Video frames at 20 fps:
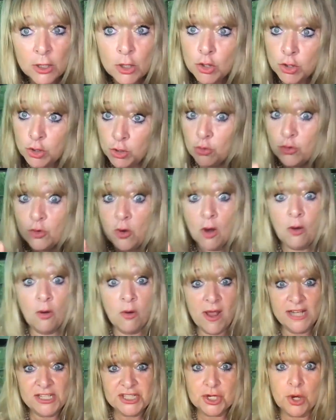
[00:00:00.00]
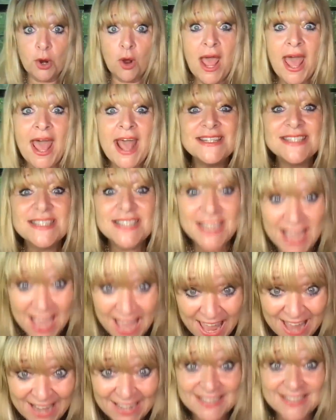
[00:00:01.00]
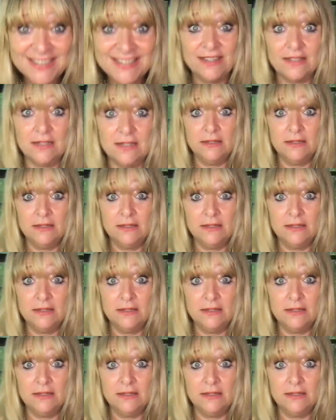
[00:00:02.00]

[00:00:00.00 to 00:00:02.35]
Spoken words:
you gonna get your ass kicked.